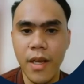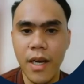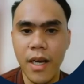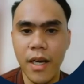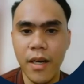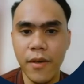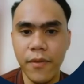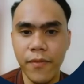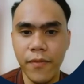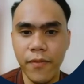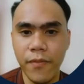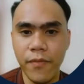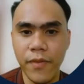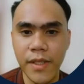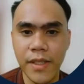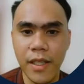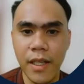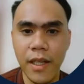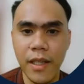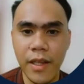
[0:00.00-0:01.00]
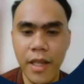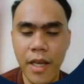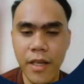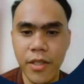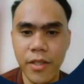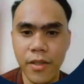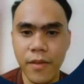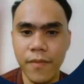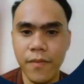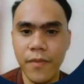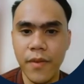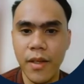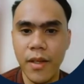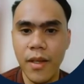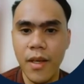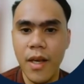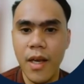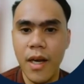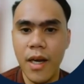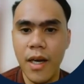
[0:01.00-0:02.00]
uh, facilitation.
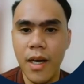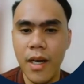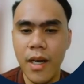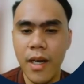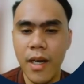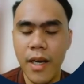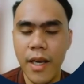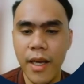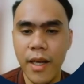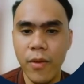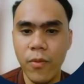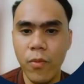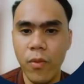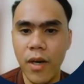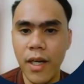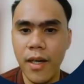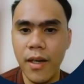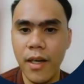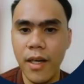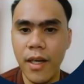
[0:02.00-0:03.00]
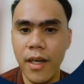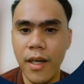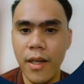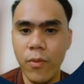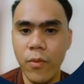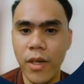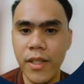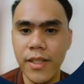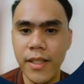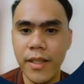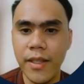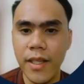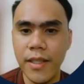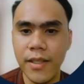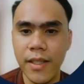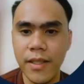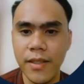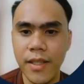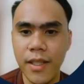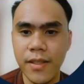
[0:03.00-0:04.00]
And once ideas
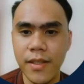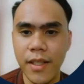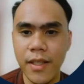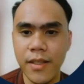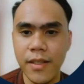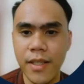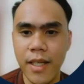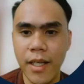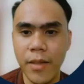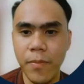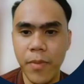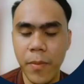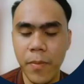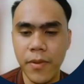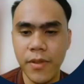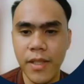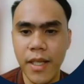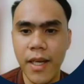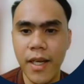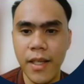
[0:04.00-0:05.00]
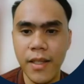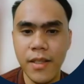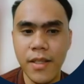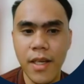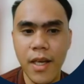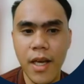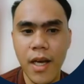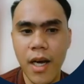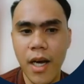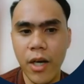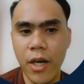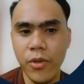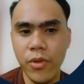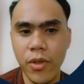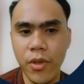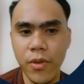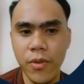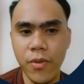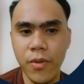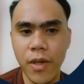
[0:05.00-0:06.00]
exist inside people's heads, how
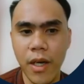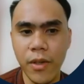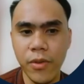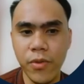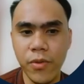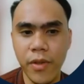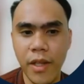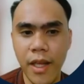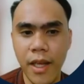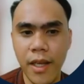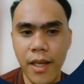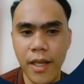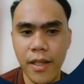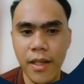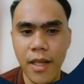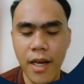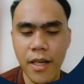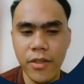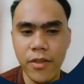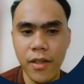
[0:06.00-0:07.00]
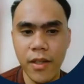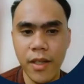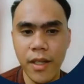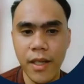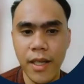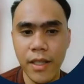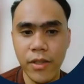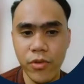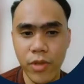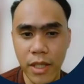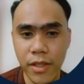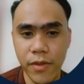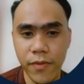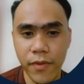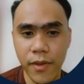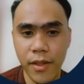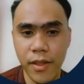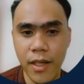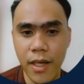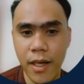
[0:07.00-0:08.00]
do they get
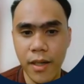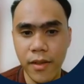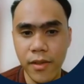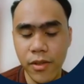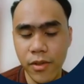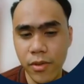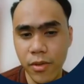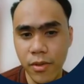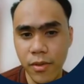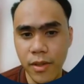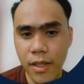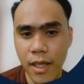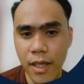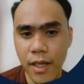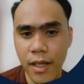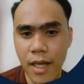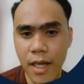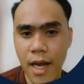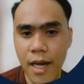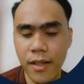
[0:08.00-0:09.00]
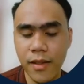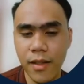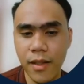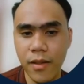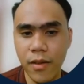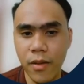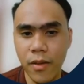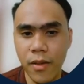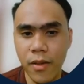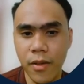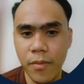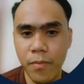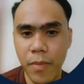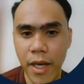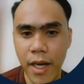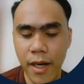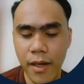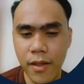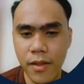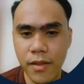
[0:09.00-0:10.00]
transferred, understood, and acted on by
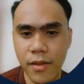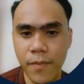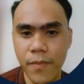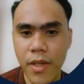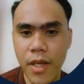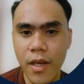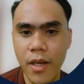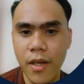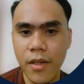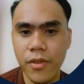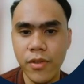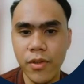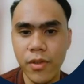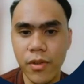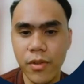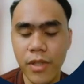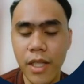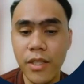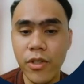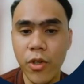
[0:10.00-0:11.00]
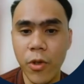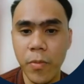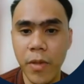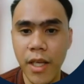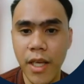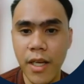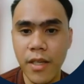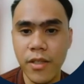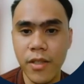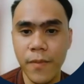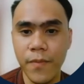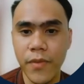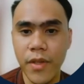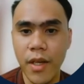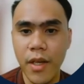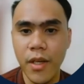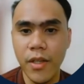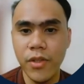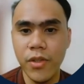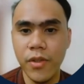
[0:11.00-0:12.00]
others? So that's communication.
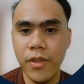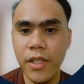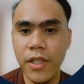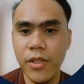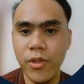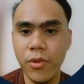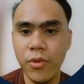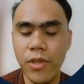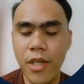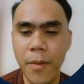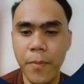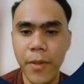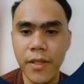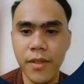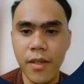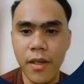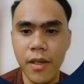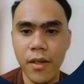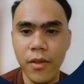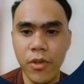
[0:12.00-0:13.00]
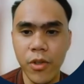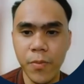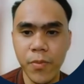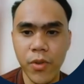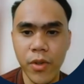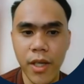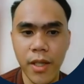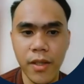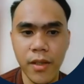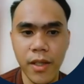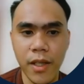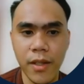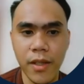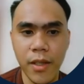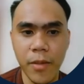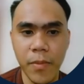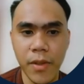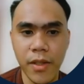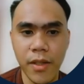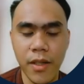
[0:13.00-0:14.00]
So these two topics are grouped together in
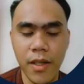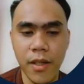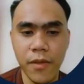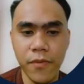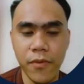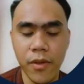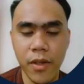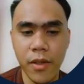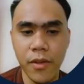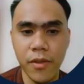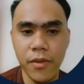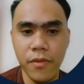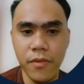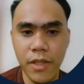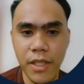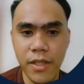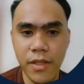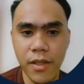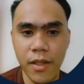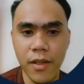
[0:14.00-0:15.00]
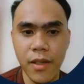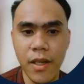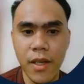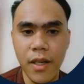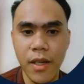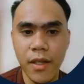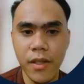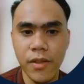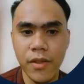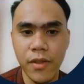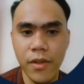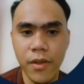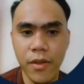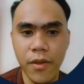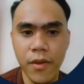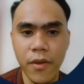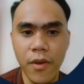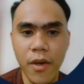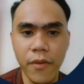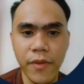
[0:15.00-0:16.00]
the material for a good reason.
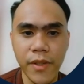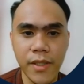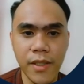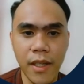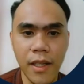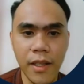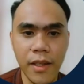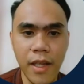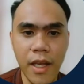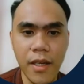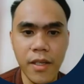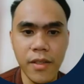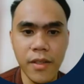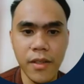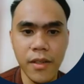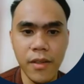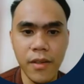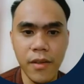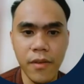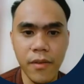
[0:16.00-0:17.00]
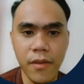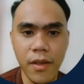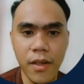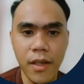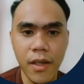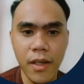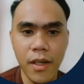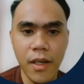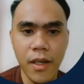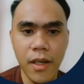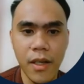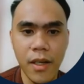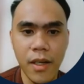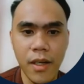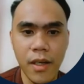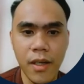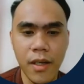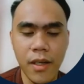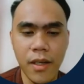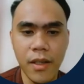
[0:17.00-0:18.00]
So facilitation
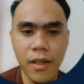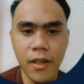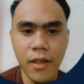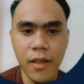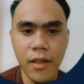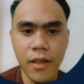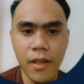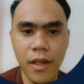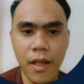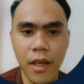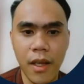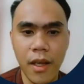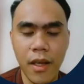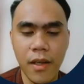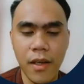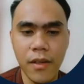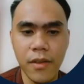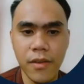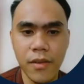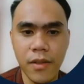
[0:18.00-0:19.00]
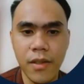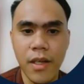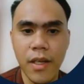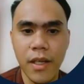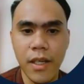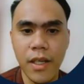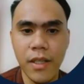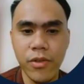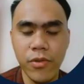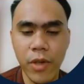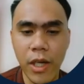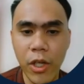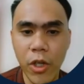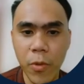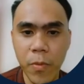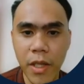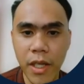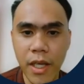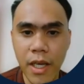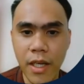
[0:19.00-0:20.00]
uh, is really
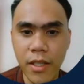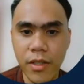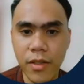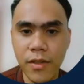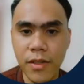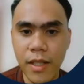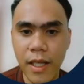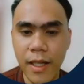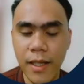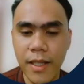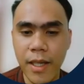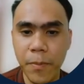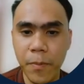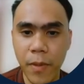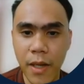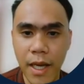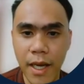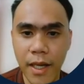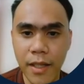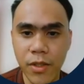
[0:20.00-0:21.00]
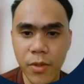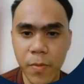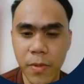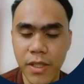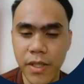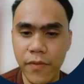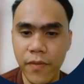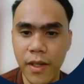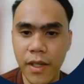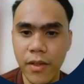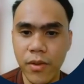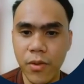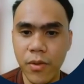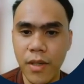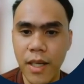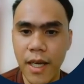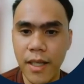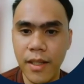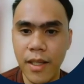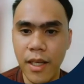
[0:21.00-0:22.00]
communication skill applied specifically to
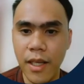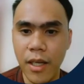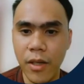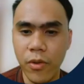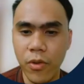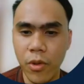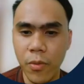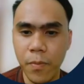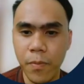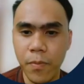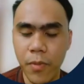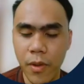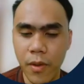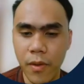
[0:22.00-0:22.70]
guiding a group